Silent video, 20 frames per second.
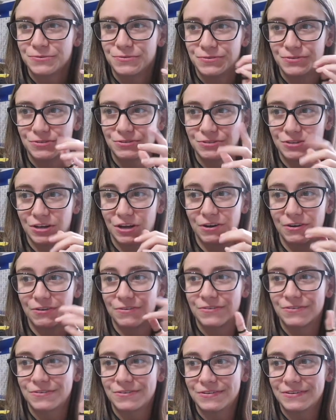So,
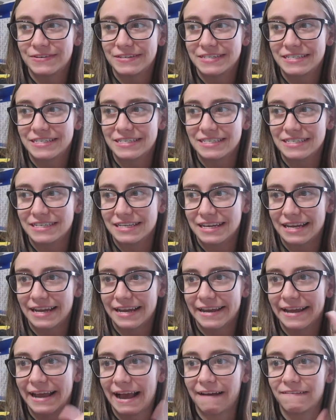
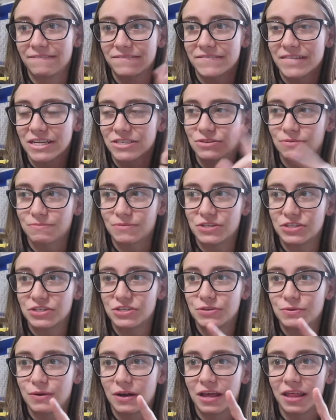yeah. So I'm going
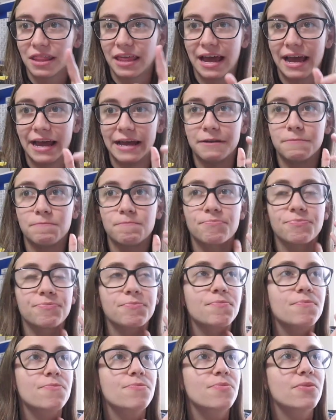to do all that.
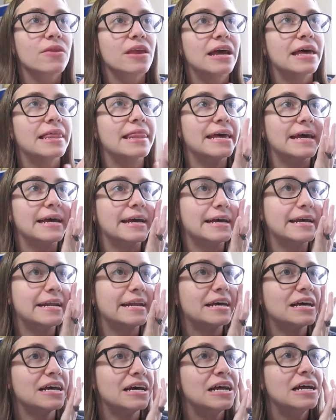And
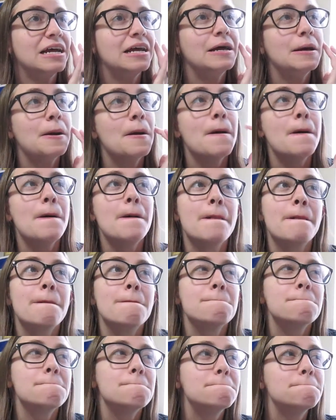then
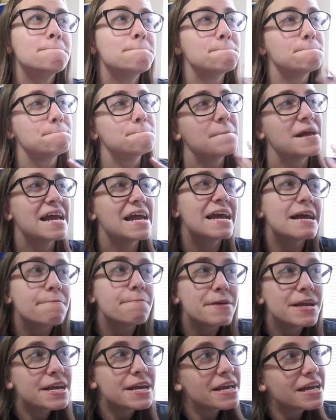
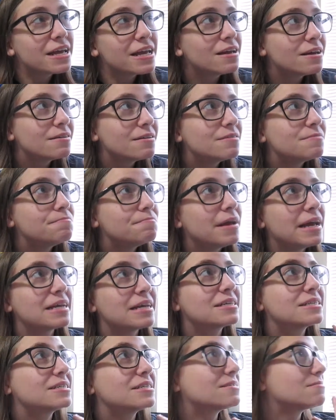maybe
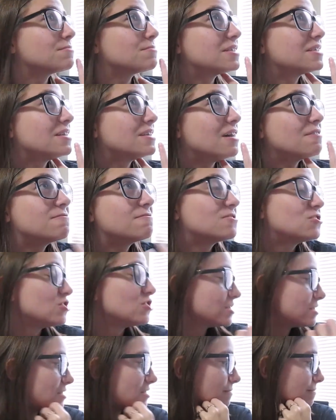make some stuff
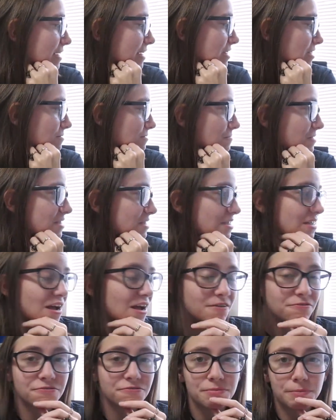just to make some
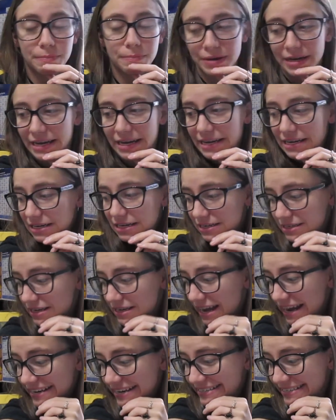stuff, but
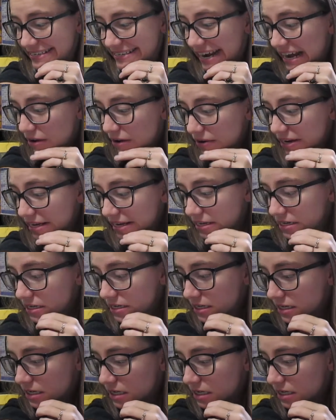I doubt it.